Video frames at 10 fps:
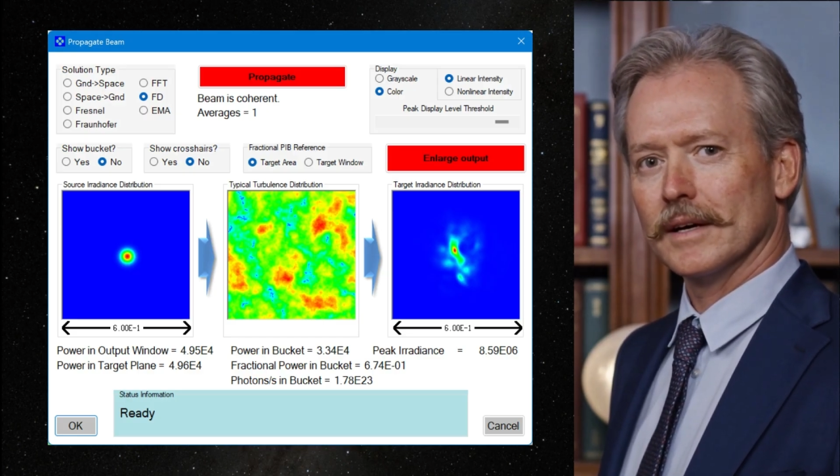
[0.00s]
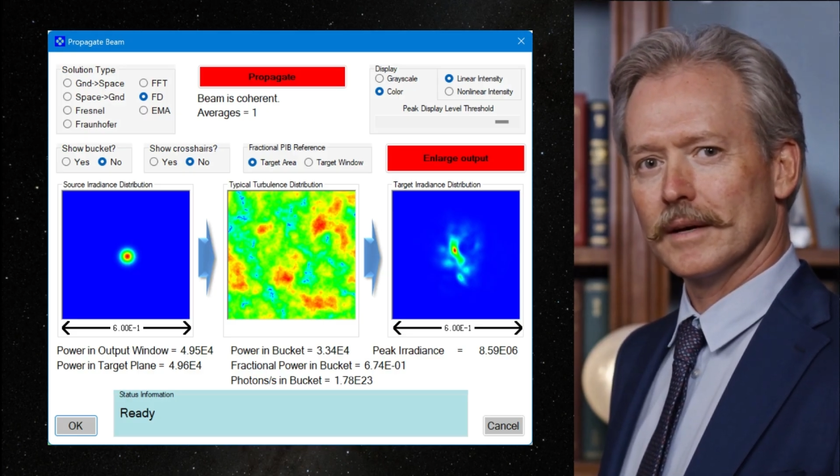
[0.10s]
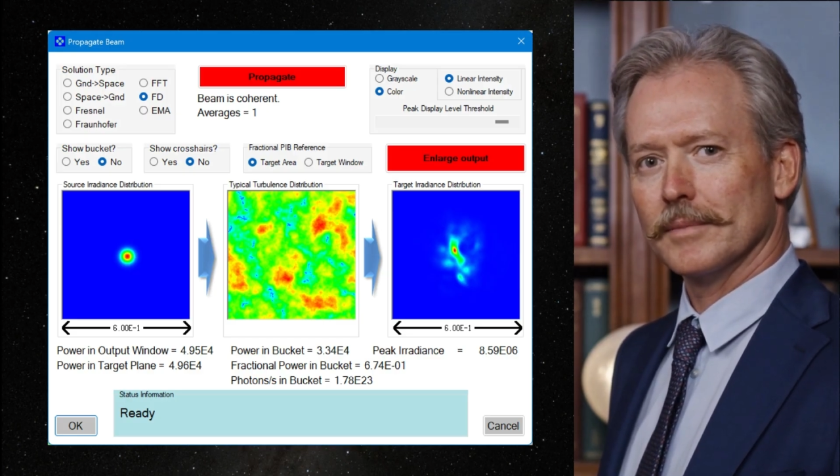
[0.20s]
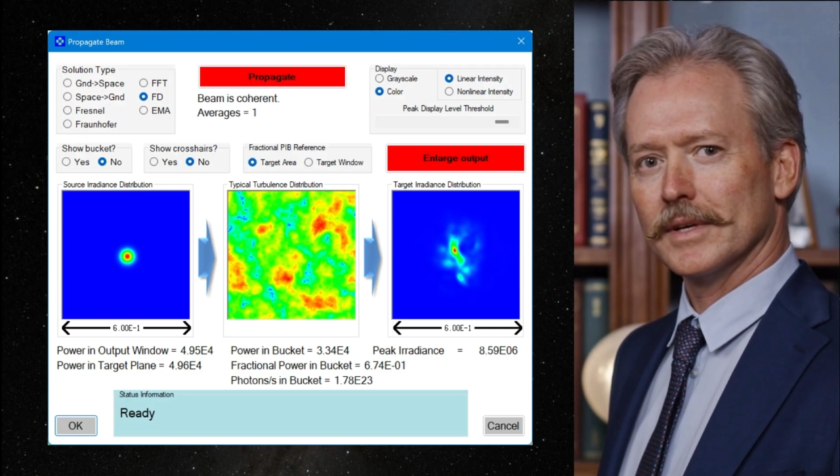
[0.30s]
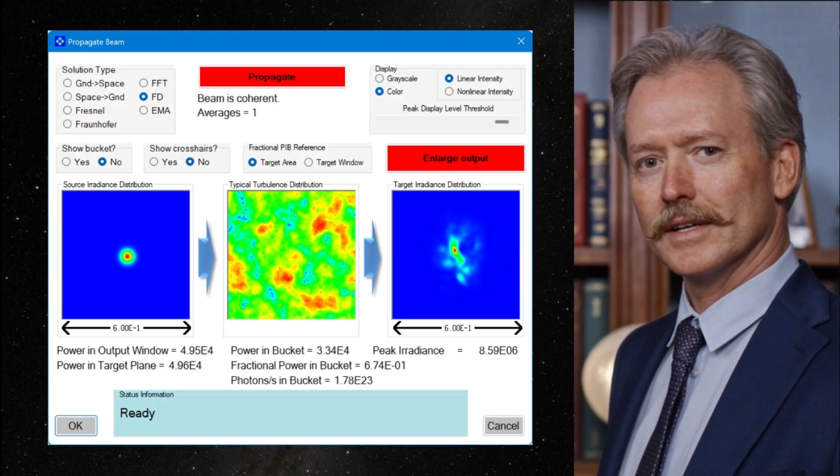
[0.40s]

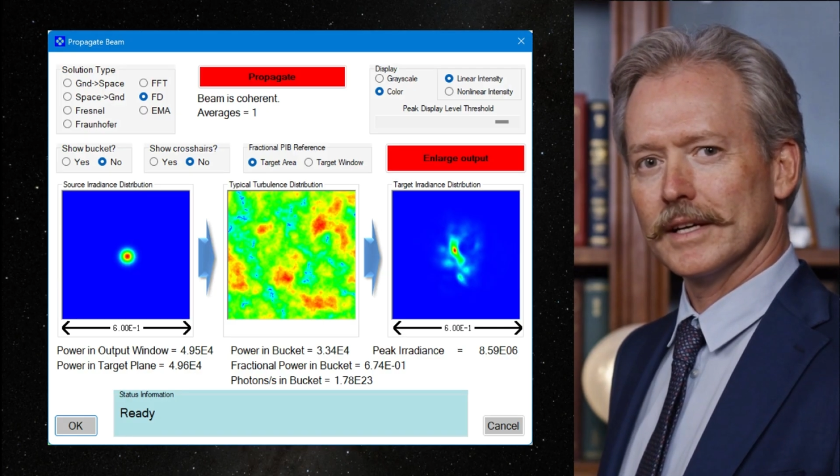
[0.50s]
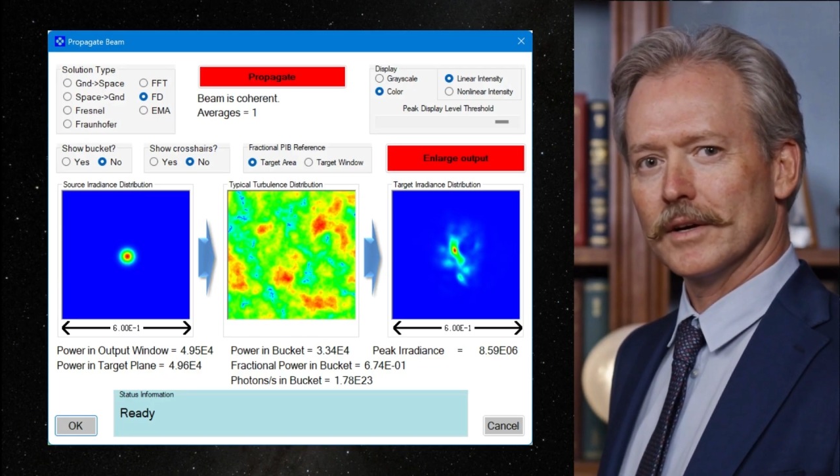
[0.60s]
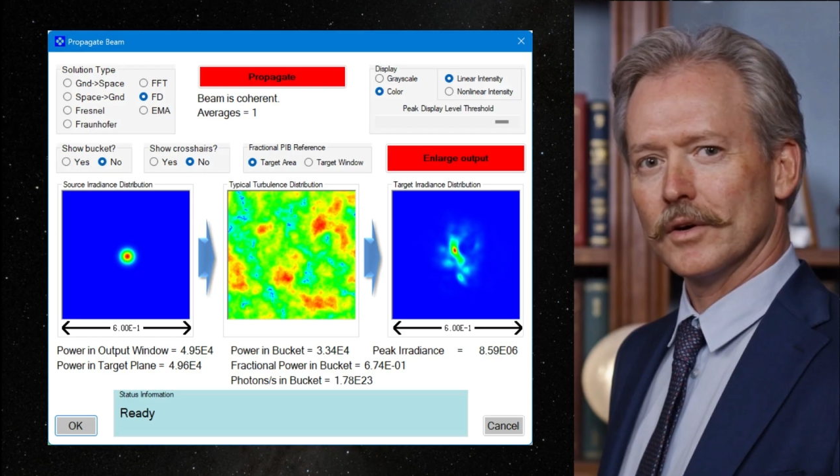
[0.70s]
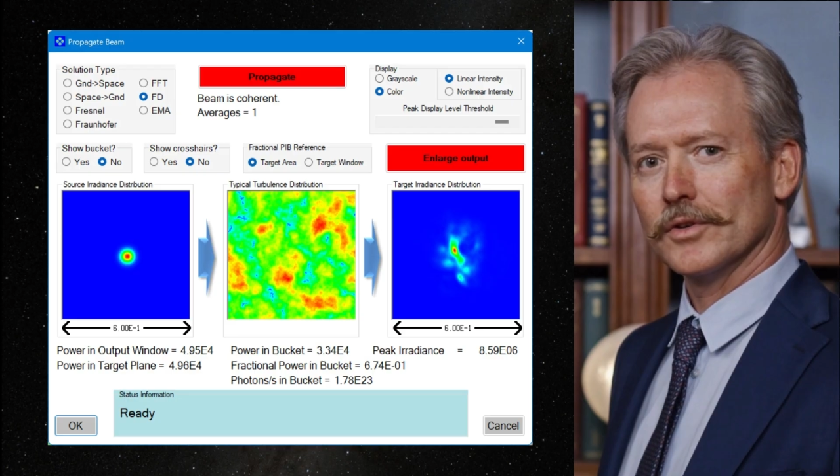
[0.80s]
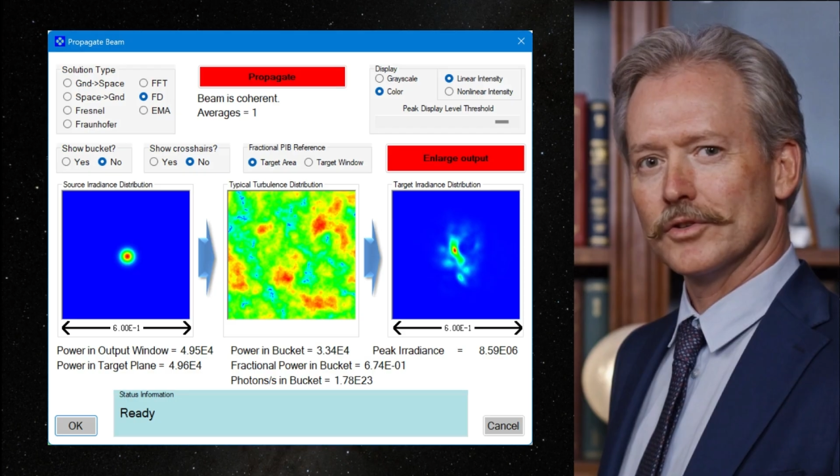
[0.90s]
but it can
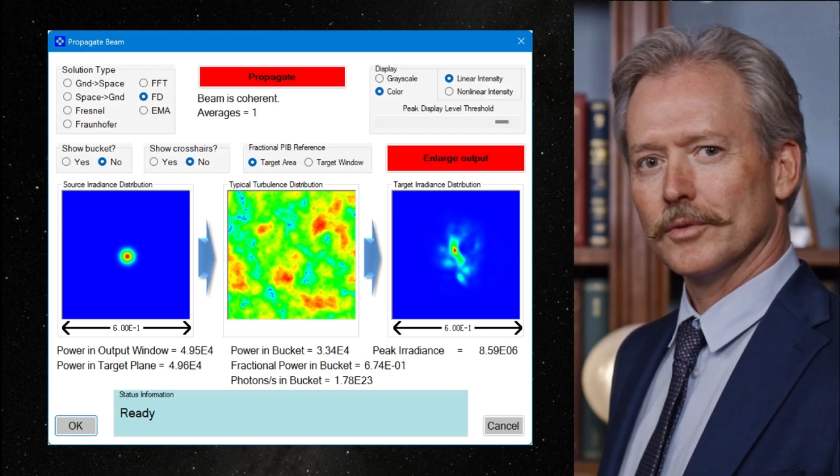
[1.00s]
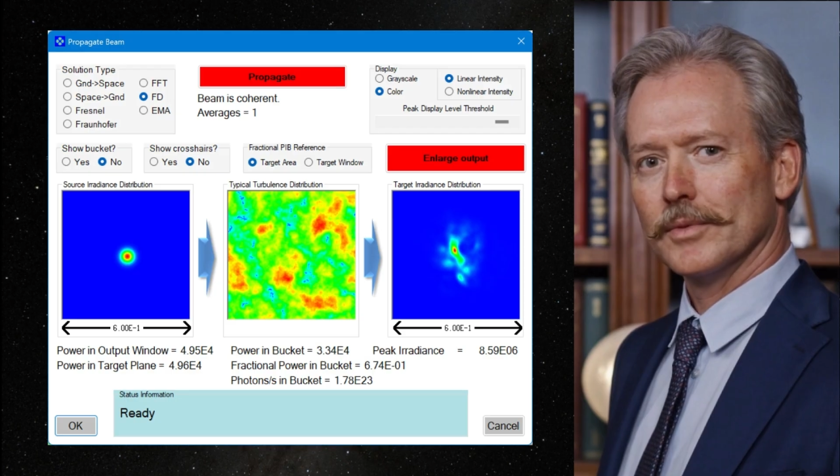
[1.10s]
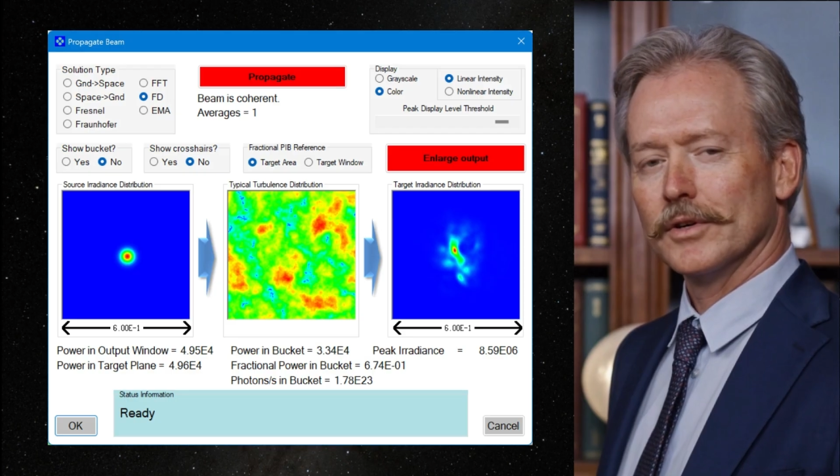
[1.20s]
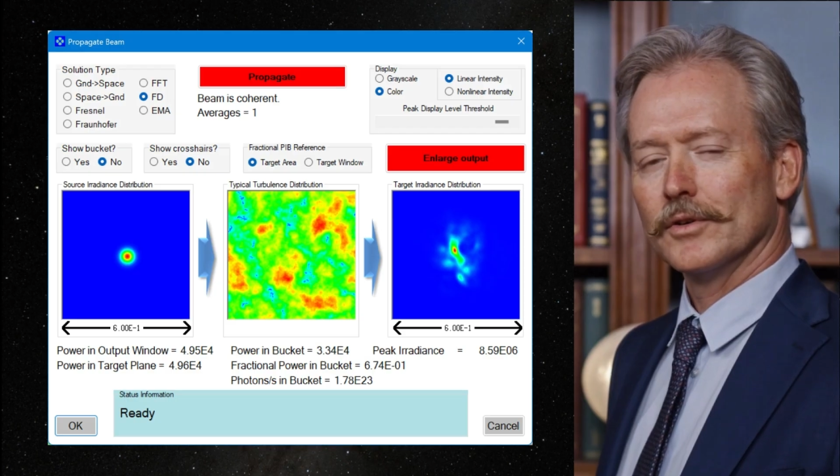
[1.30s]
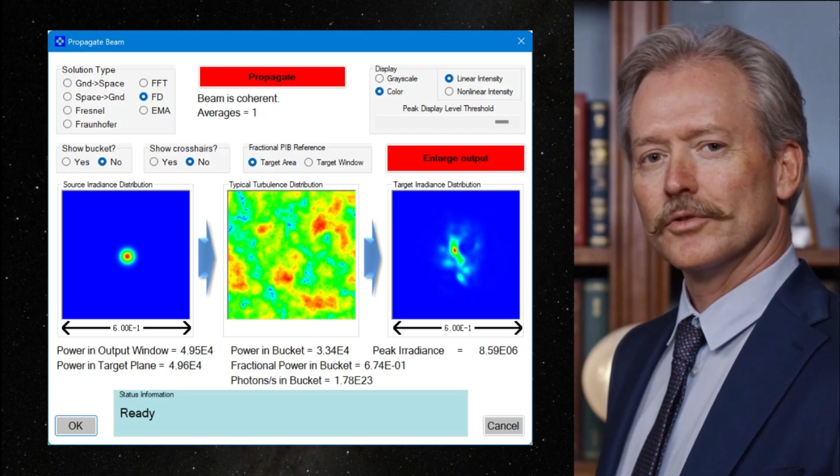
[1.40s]
also be
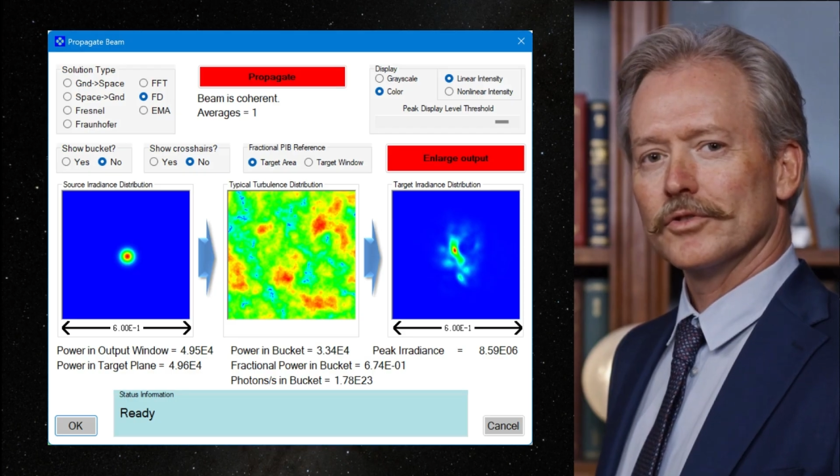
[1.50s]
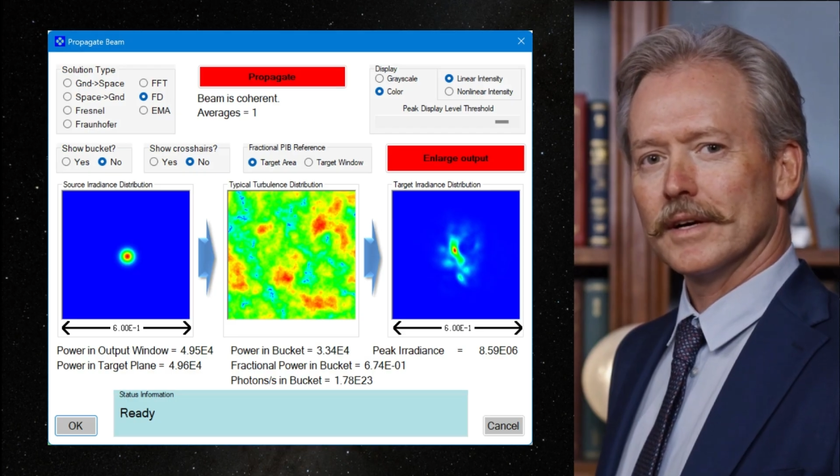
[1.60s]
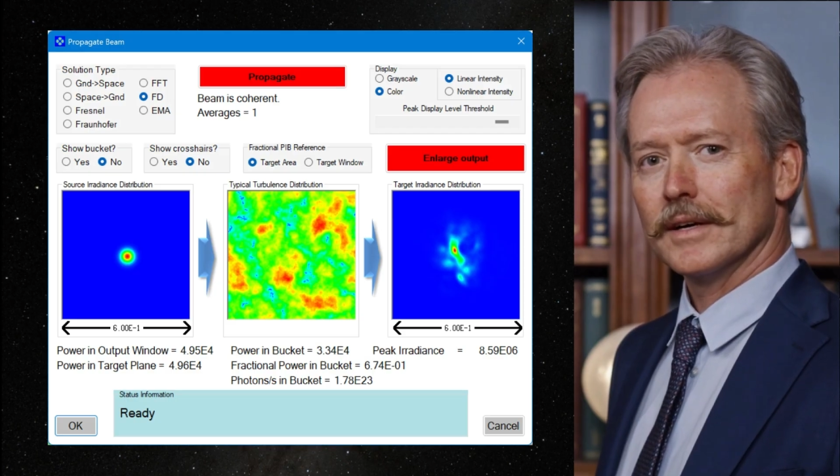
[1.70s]
used